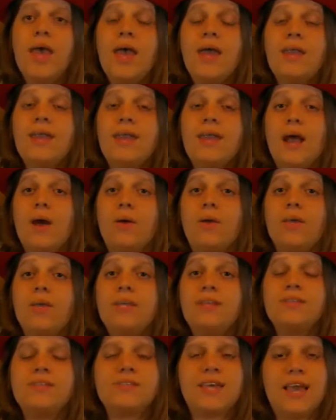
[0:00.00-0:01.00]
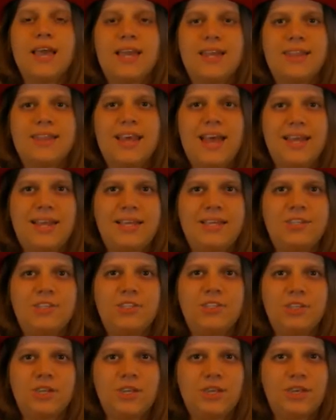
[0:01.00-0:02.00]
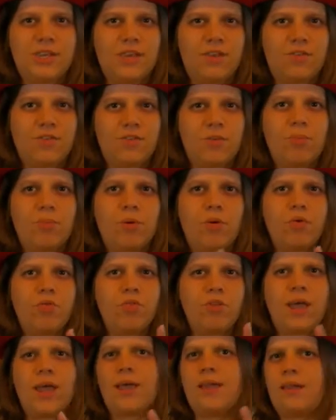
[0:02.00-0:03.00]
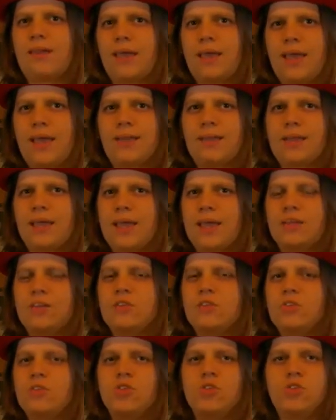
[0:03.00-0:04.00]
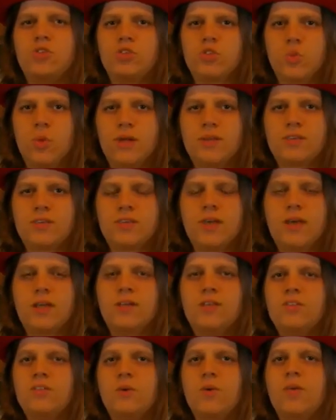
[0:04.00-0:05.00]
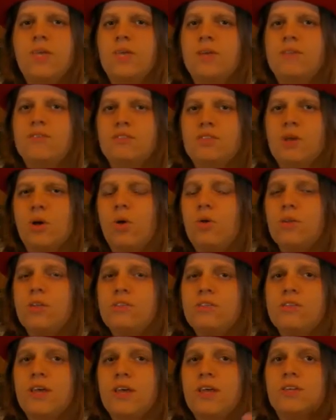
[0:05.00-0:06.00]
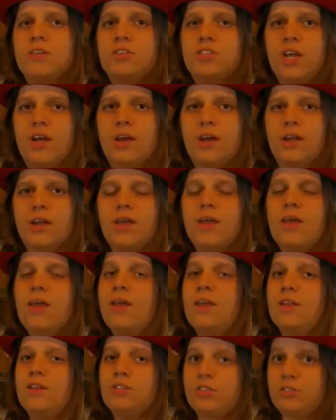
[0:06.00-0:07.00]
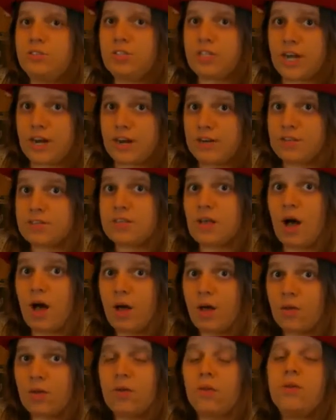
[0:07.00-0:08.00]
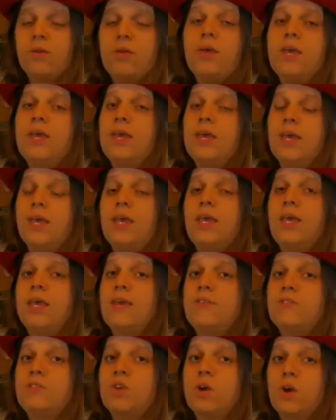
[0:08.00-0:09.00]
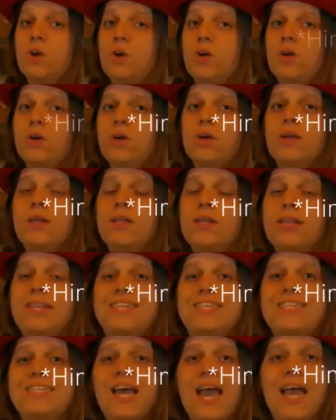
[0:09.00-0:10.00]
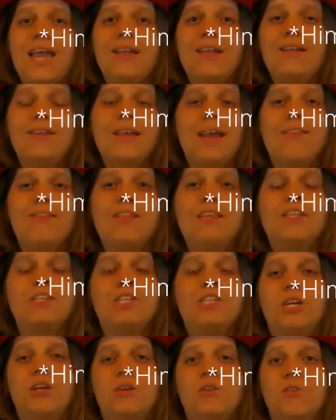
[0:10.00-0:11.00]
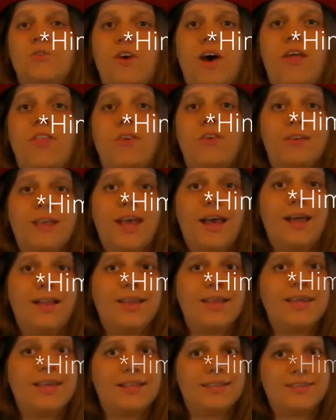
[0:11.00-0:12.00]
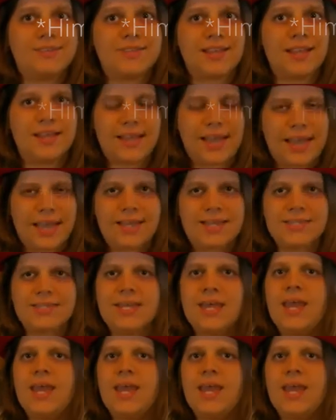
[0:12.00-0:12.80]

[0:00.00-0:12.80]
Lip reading: Now, he decided that he shouldn't give both title and land to just one son, so he gives the oldest son, Jared, Jared's uncle, he gives her the title, and then Jared's father, Kelly, gets the land.